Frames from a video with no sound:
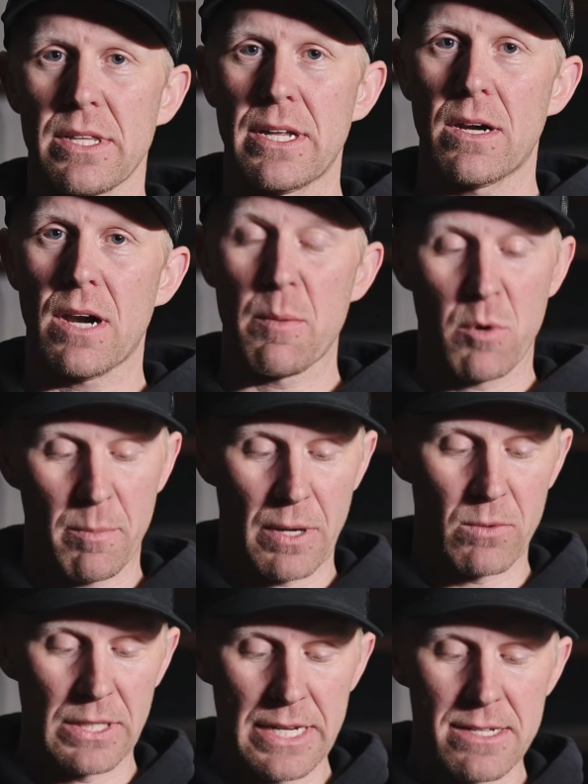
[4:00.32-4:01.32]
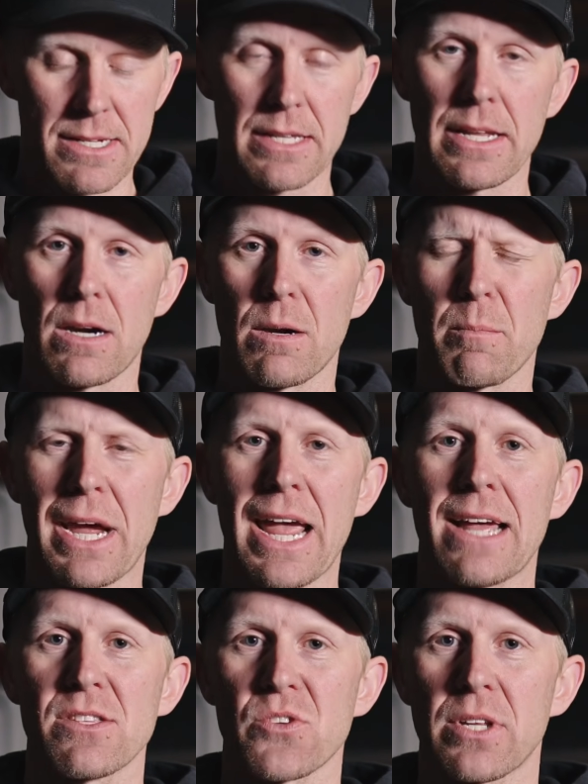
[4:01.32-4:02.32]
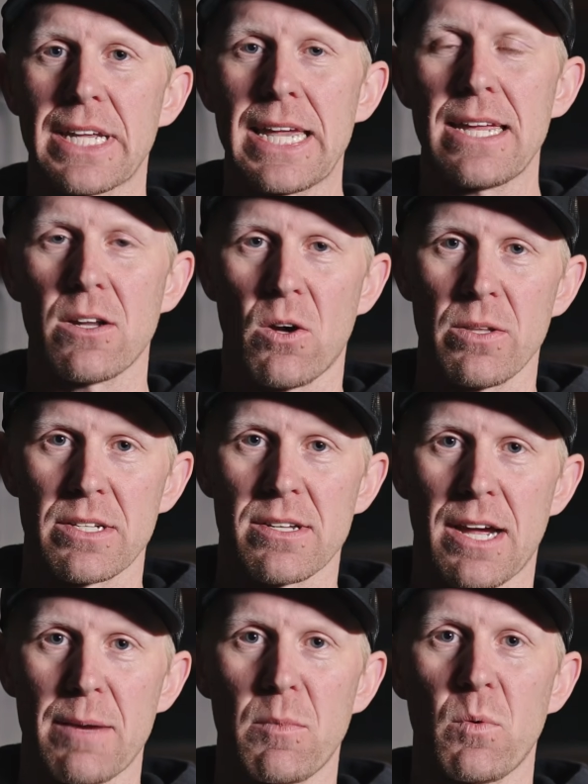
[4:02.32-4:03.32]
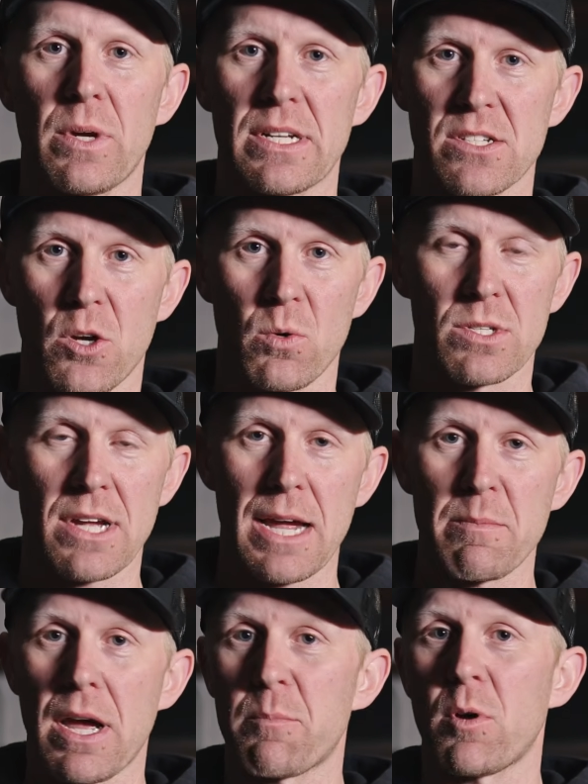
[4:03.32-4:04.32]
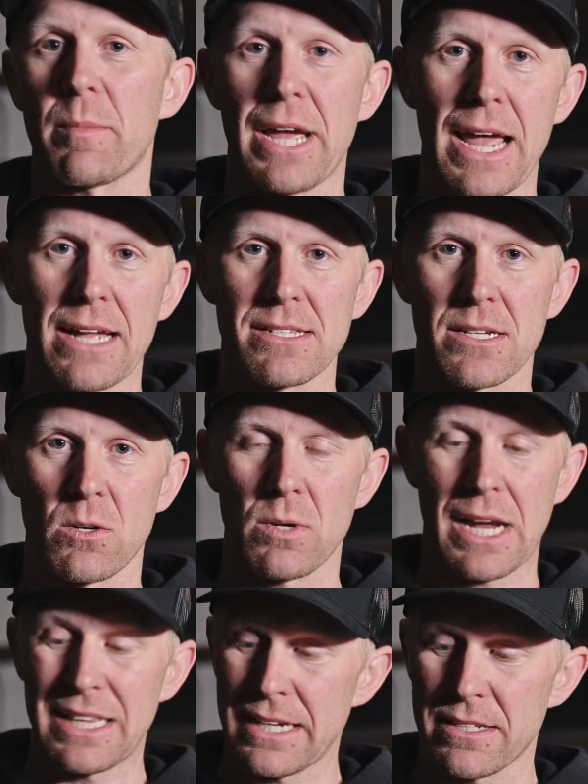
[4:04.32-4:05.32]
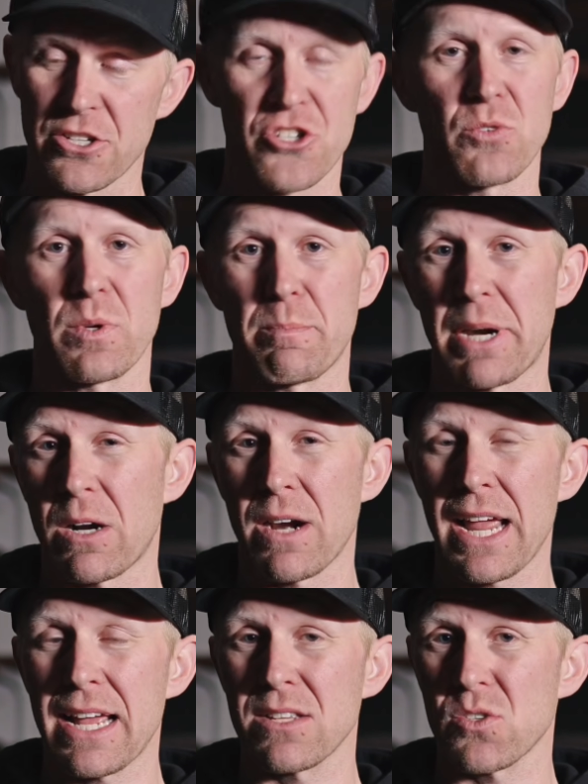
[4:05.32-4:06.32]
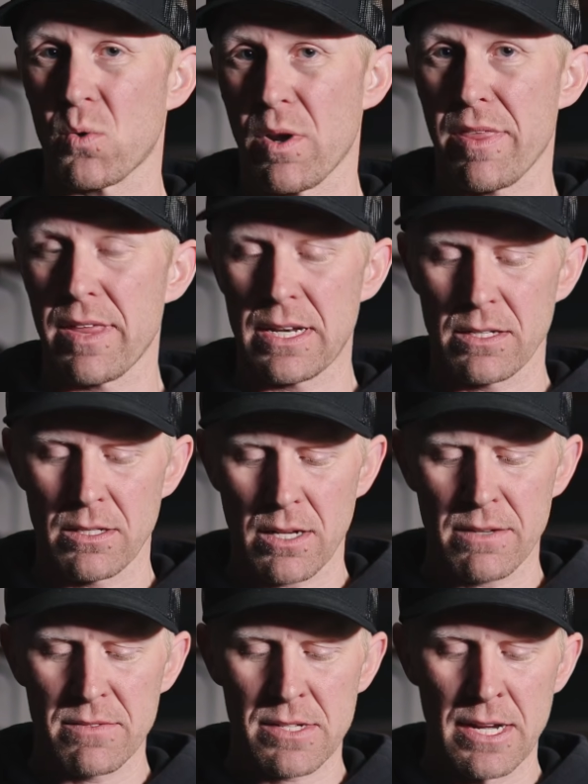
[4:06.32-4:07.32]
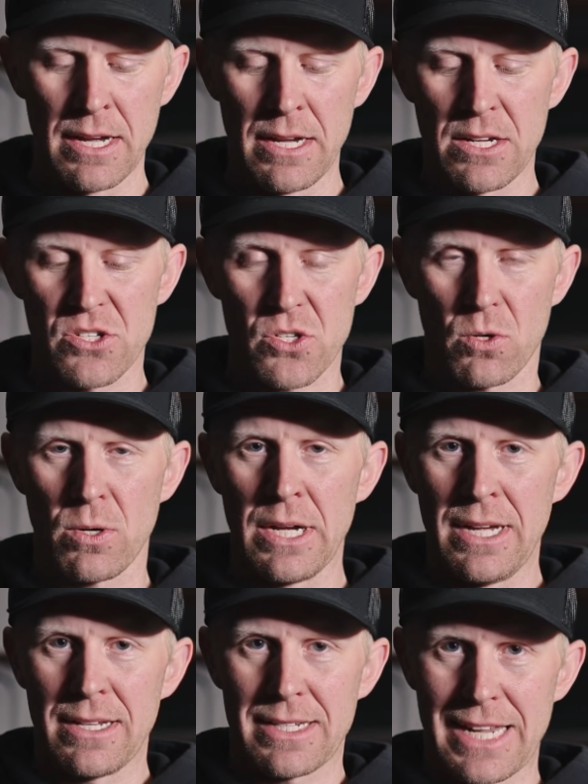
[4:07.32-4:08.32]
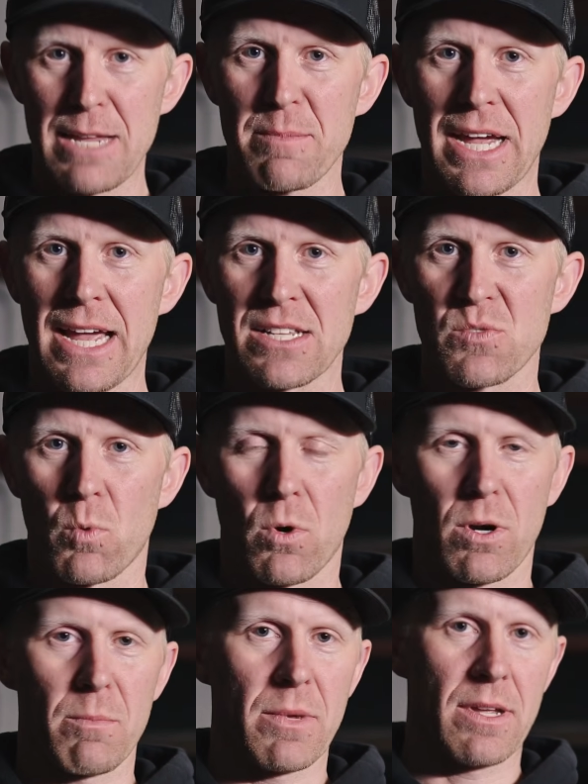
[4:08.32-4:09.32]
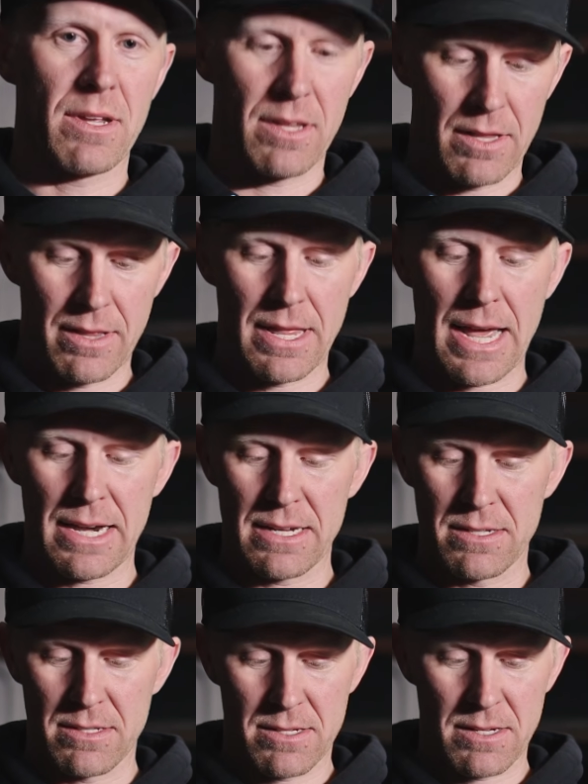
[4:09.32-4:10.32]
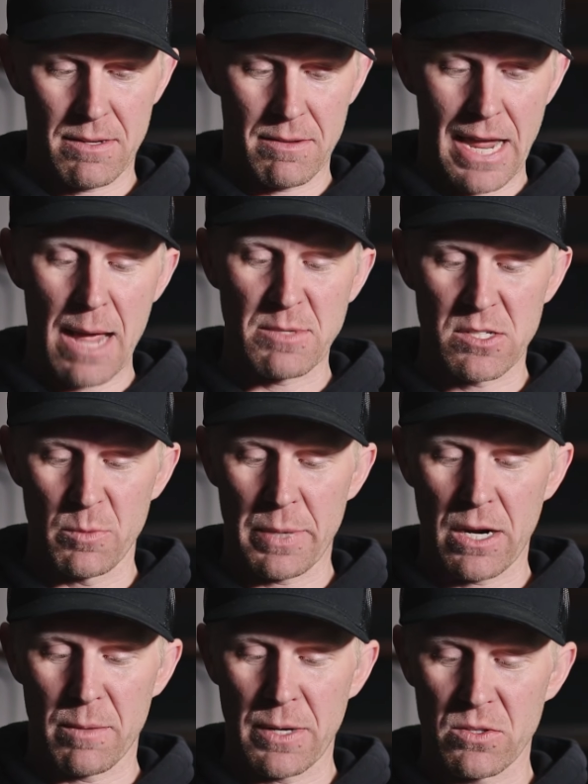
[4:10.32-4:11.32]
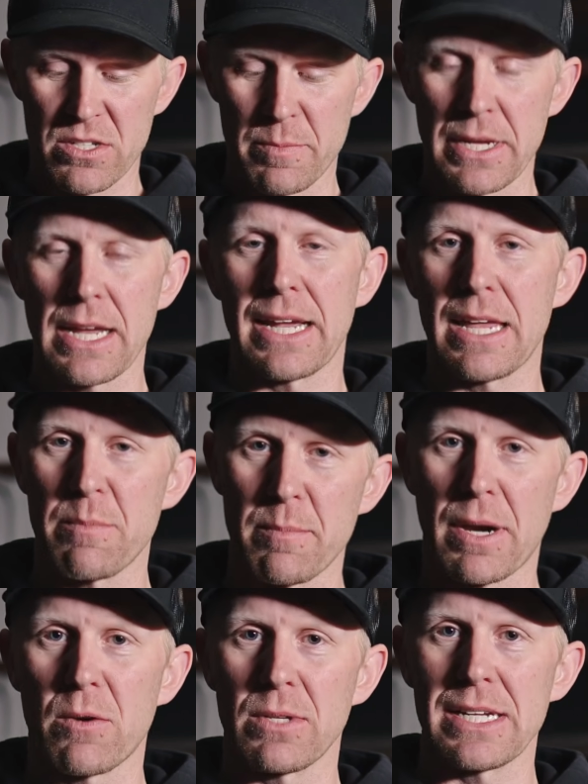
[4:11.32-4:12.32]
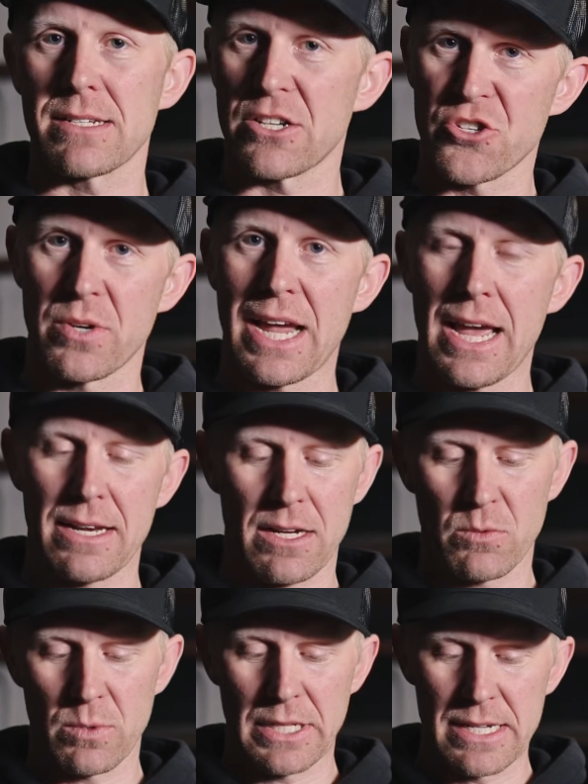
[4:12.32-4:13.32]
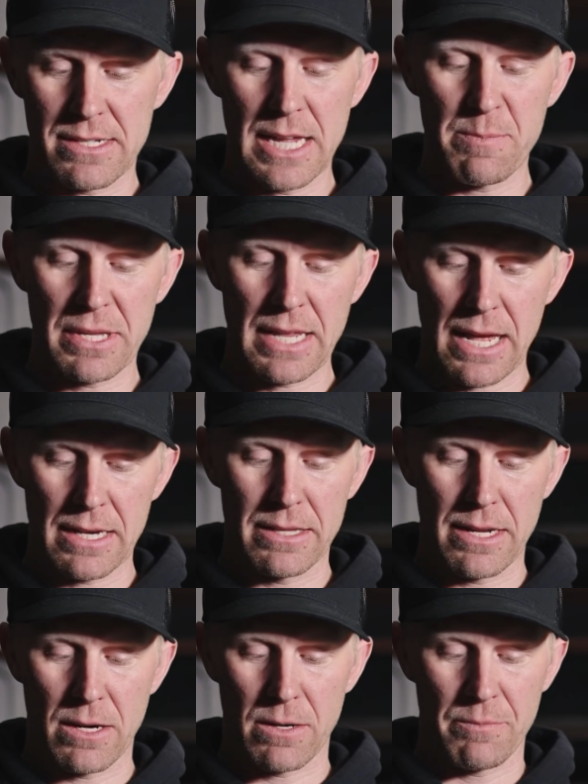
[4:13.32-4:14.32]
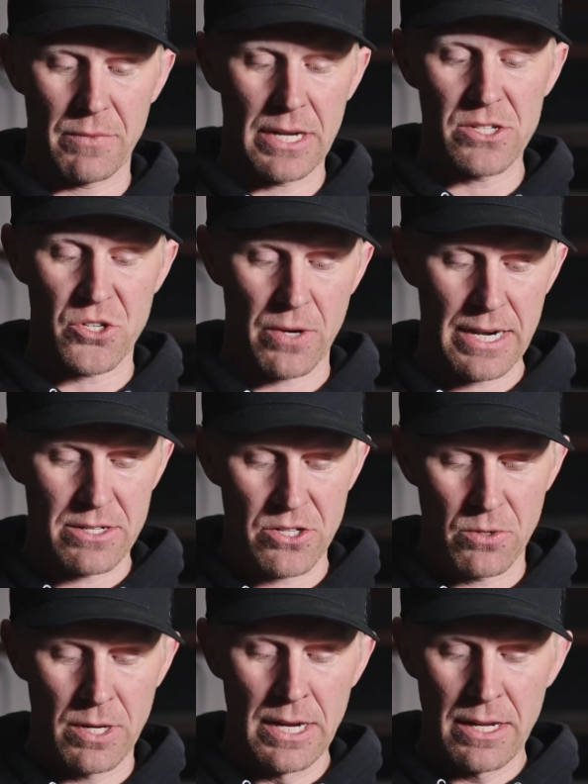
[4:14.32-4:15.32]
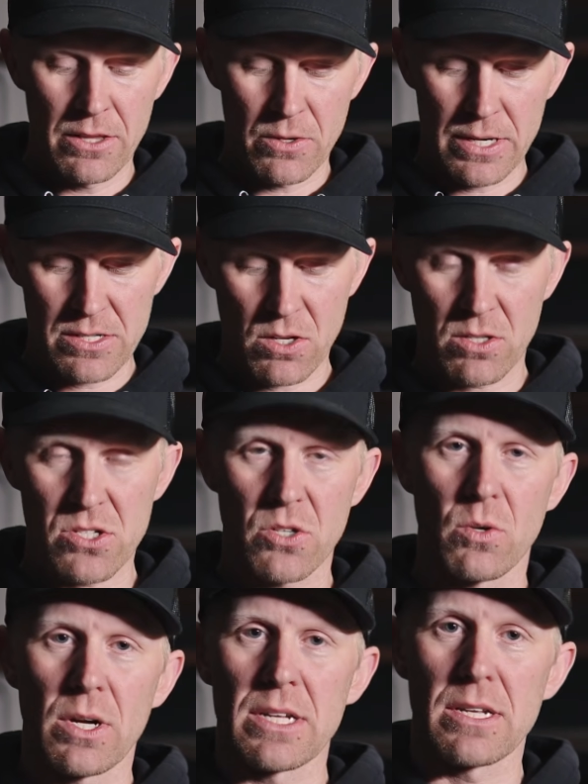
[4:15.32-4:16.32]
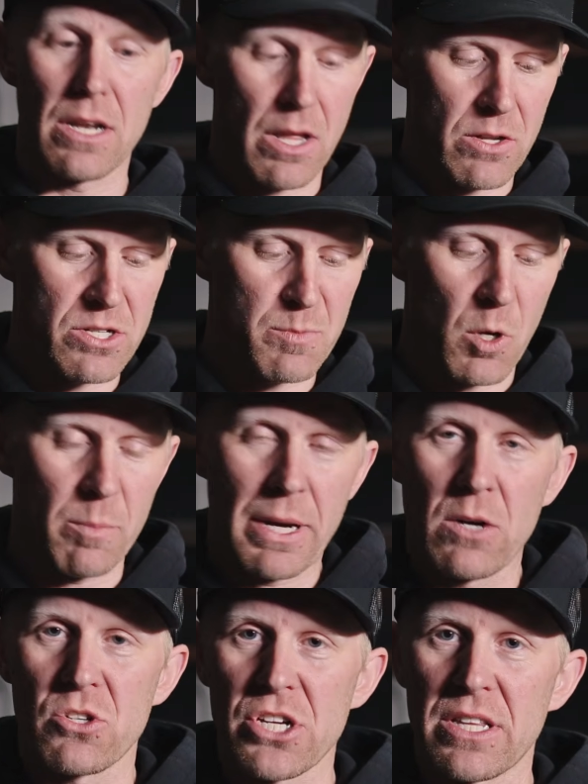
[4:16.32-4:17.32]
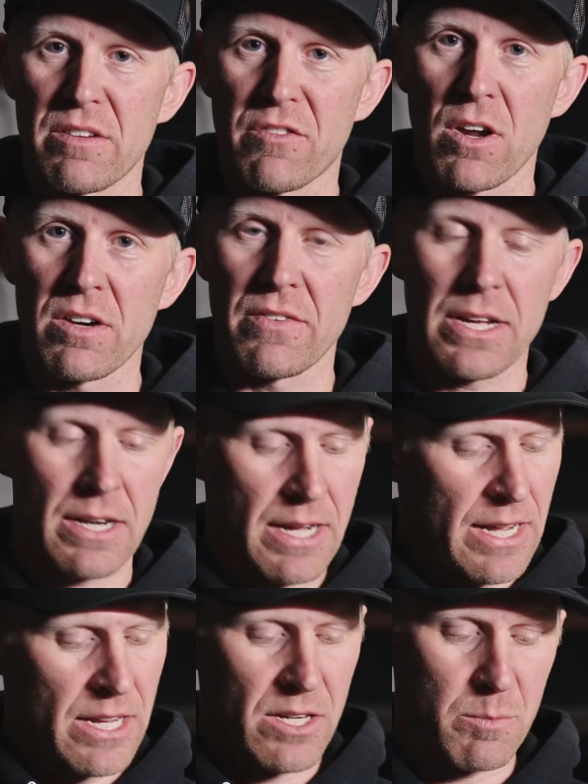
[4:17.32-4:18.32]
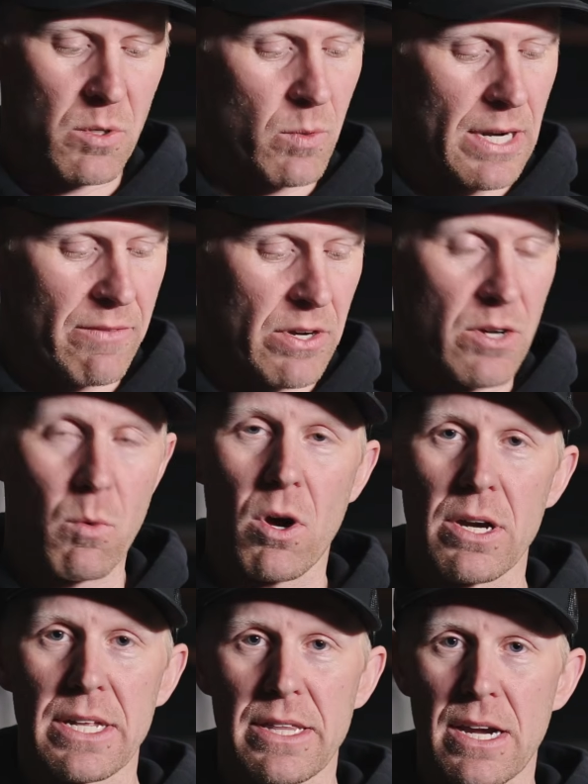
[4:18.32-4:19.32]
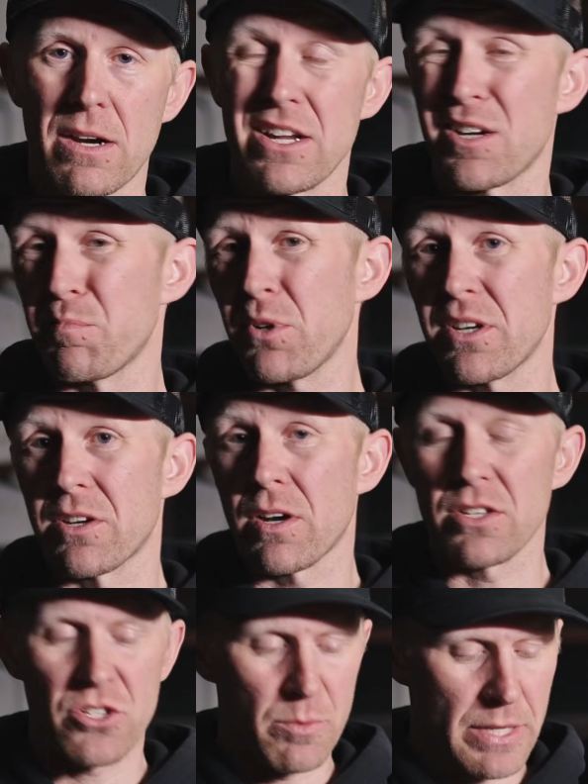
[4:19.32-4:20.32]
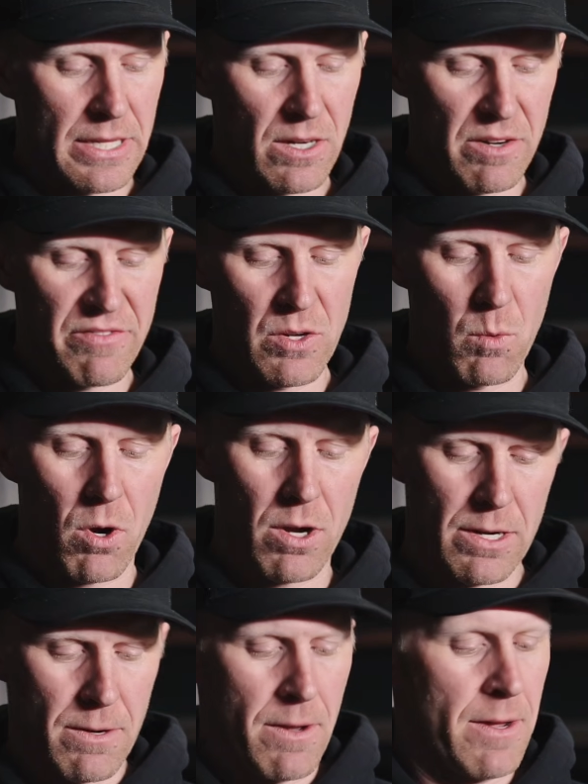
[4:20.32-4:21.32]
there, I put my release in there. My hands are on the heat all the time. When it's go time, I pull my hands out. I like to shoot with bare hands or thin gloves. So to keep my hands warm, that is absolute paramount to me. And keeping my release, I shoot a handheld release. Keeping that in there is great too. There is also another small pouch in the front of it. You can put whatever you want in there. You can put your grunt tube in there if you want.